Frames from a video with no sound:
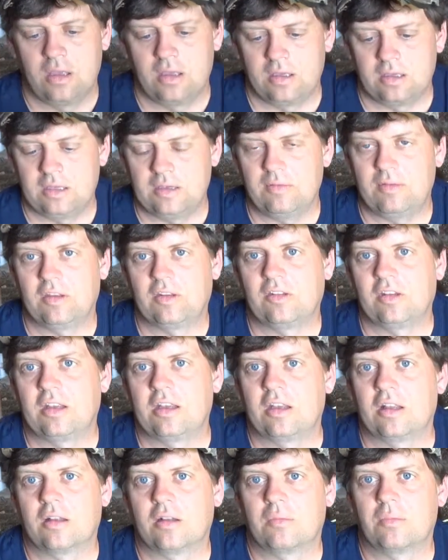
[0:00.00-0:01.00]
give this thing
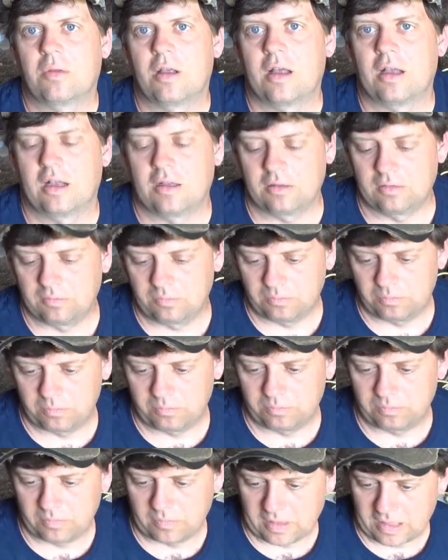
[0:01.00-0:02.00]
a
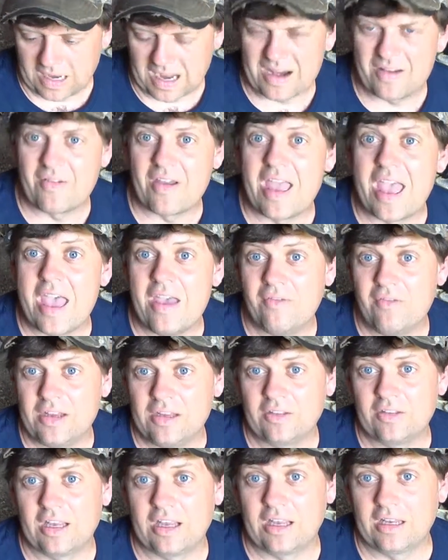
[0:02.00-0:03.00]
kind of a heavy
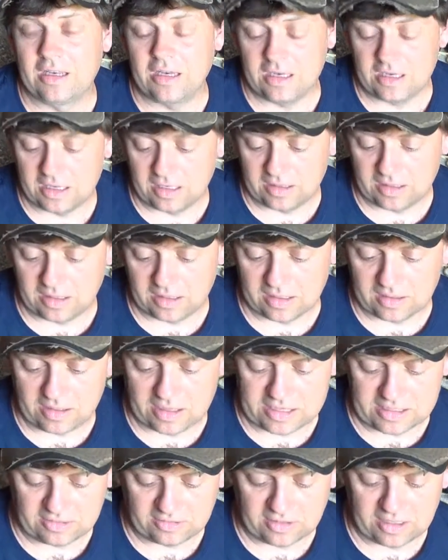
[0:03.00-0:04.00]
sanding and then a
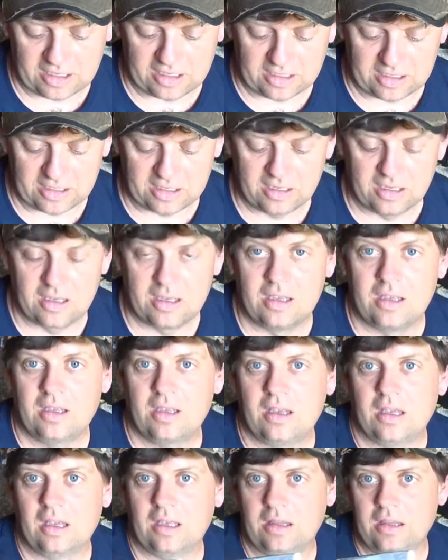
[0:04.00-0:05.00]
light sanding,
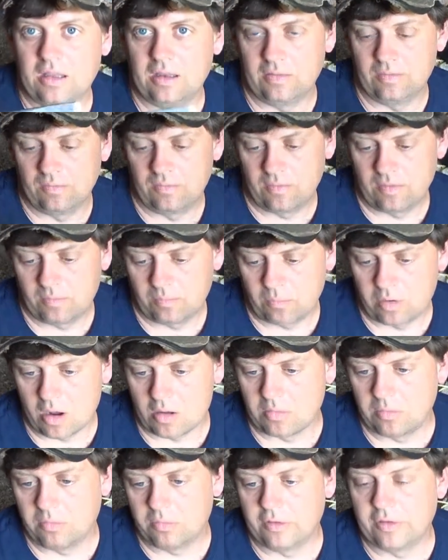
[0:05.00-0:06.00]
and then
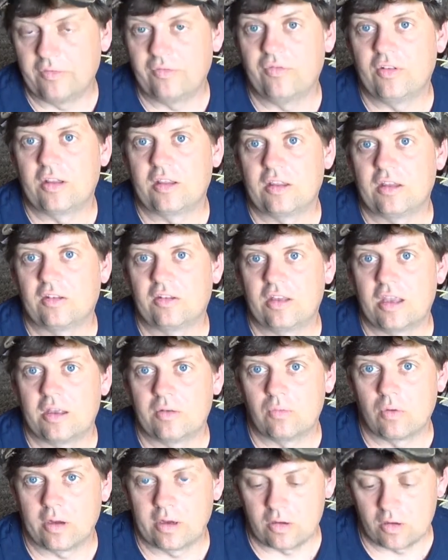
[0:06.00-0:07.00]
probably fit this head
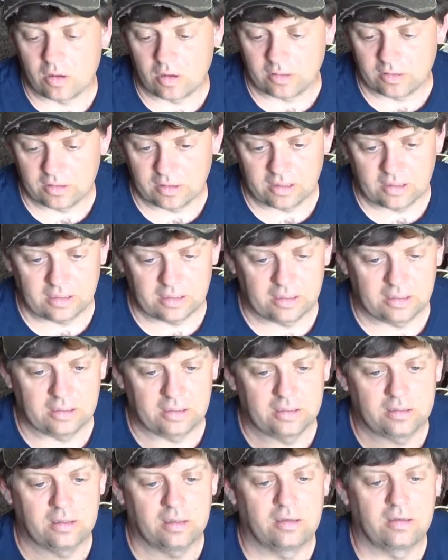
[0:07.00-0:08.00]
right on.
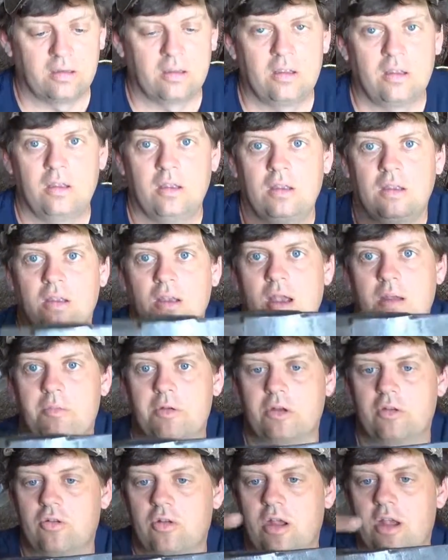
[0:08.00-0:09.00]
And I'm
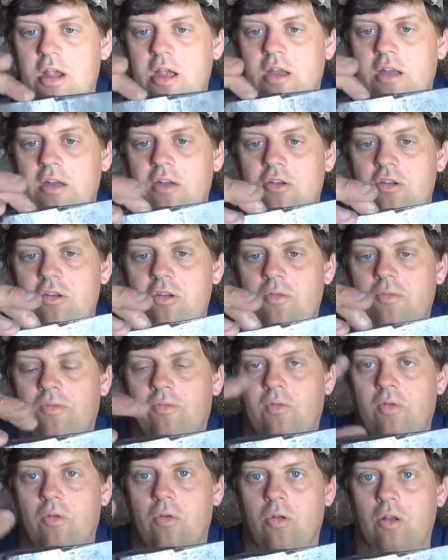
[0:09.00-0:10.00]
going to try to shoot
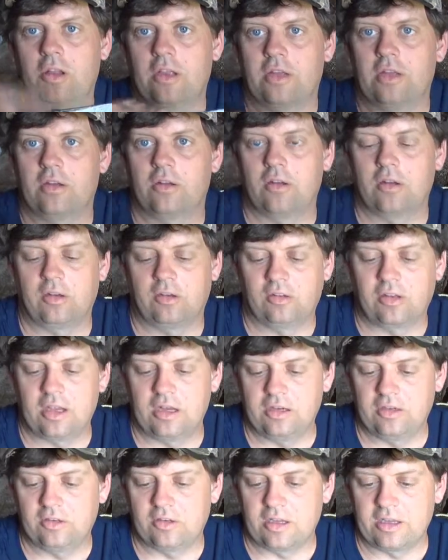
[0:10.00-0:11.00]
for getting it on as
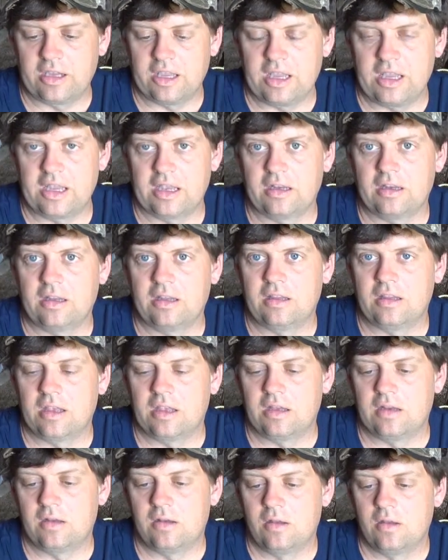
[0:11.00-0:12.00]
tight as I can, and
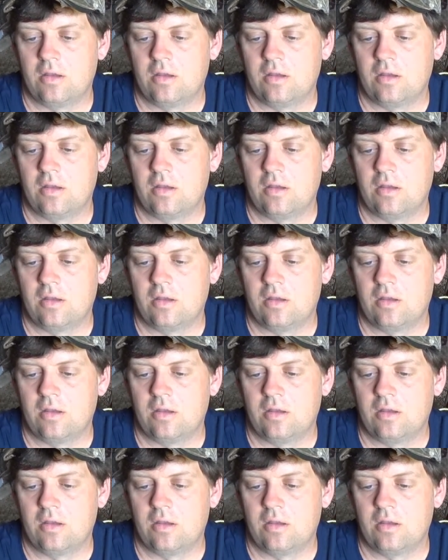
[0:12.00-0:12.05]
then